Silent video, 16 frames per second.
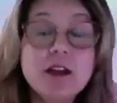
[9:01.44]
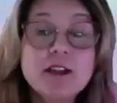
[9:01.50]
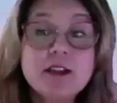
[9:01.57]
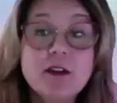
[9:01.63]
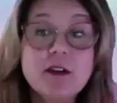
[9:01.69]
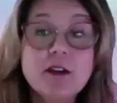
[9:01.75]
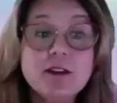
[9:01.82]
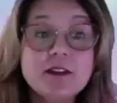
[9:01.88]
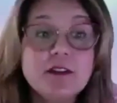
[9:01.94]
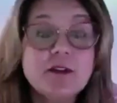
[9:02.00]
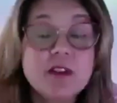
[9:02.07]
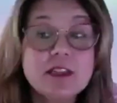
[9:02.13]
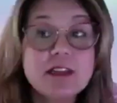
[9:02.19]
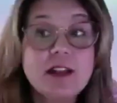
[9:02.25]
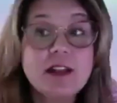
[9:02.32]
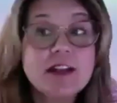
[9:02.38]
So
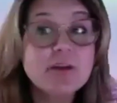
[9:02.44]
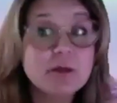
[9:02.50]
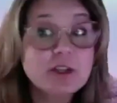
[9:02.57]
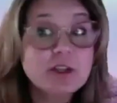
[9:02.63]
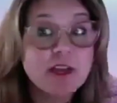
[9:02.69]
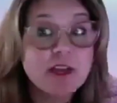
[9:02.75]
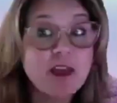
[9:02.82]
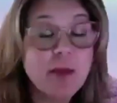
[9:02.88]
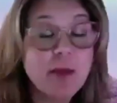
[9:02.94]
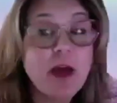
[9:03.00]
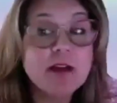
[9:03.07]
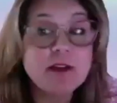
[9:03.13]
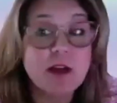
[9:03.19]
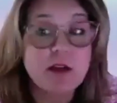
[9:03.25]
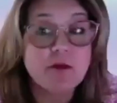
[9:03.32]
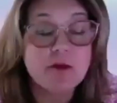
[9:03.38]
this class will check that
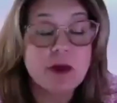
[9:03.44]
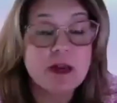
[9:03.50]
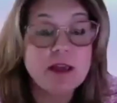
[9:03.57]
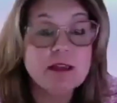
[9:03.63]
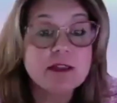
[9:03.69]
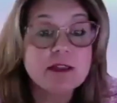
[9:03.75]
box off, right?